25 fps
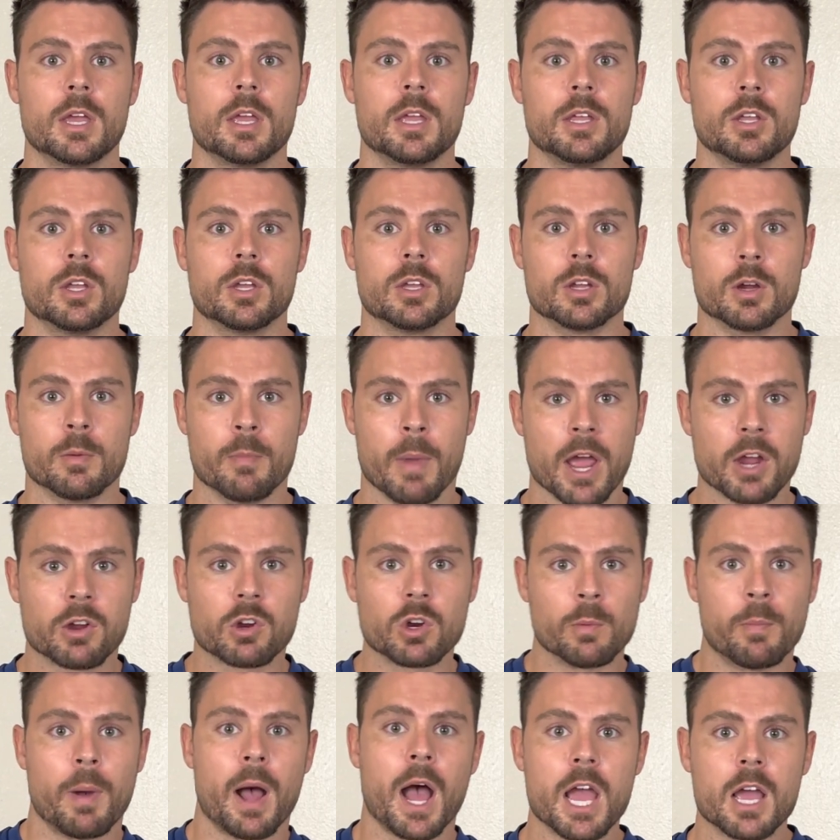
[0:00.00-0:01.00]
Your
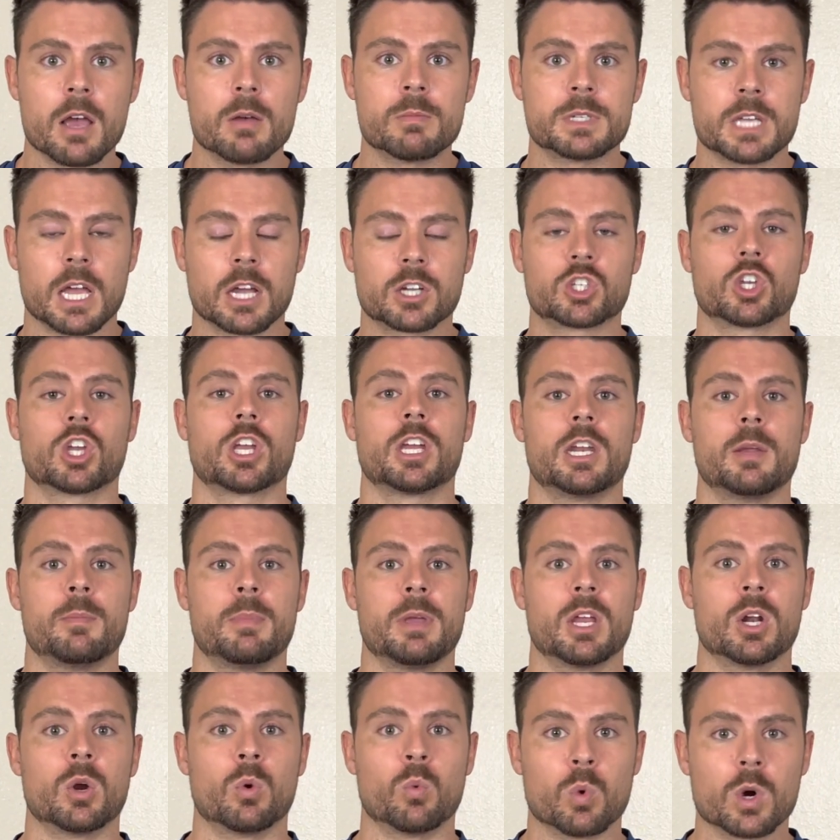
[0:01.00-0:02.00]
microbiome is actually going to
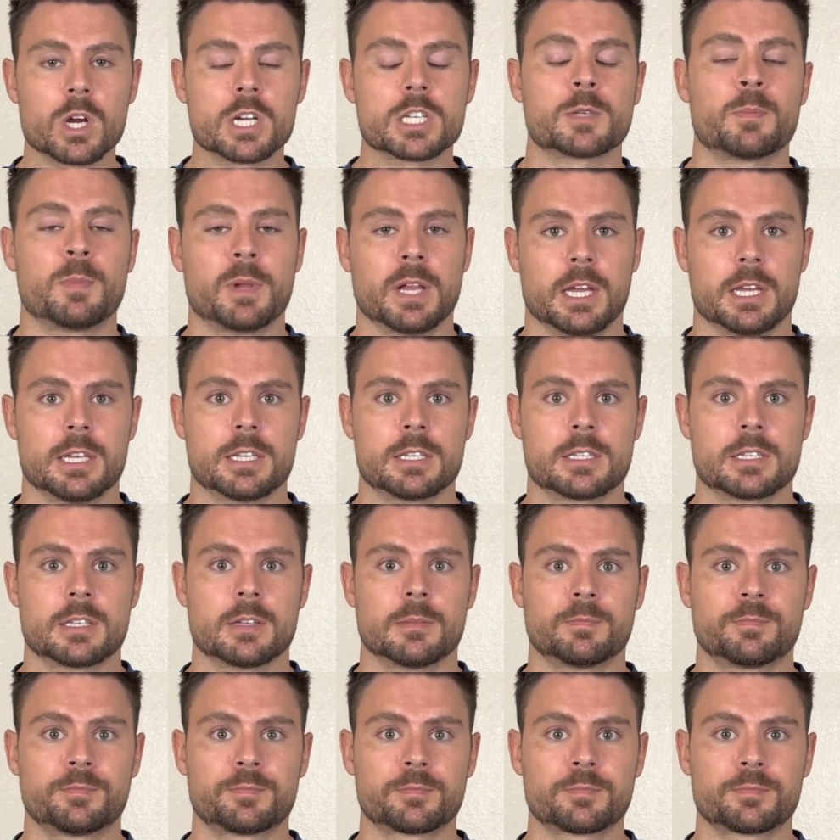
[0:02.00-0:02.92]
be at a worse place.